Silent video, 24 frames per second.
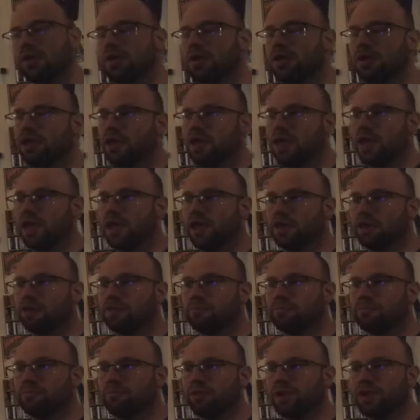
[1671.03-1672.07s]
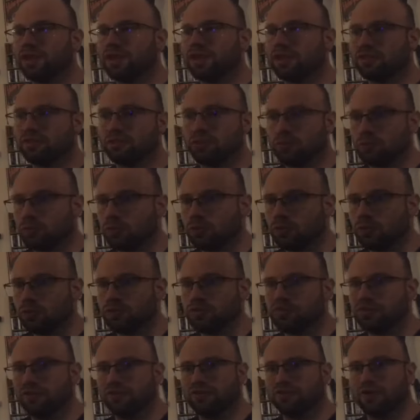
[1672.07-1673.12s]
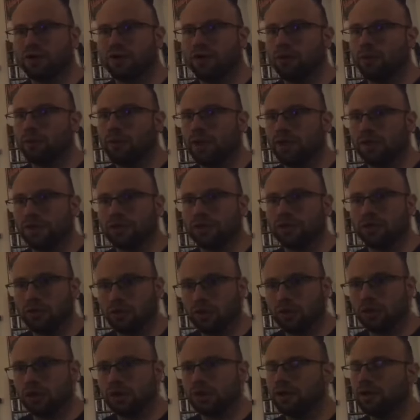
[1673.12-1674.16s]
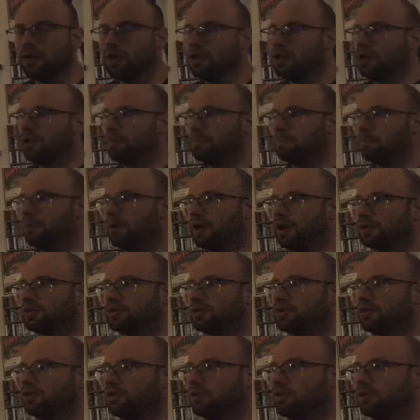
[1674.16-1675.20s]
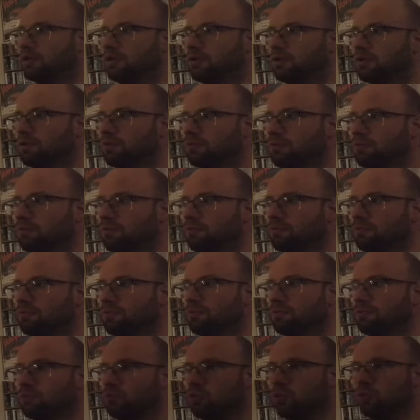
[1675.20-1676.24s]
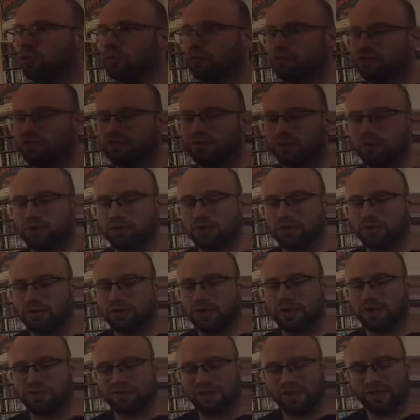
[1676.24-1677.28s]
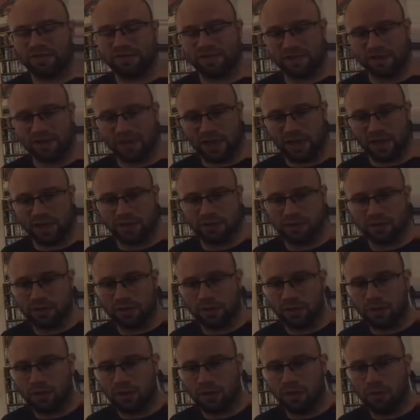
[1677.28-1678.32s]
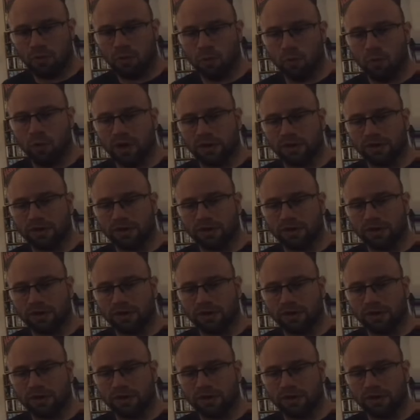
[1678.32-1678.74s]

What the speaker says: And breaking the rules is all well and good, but rules don't necessitate what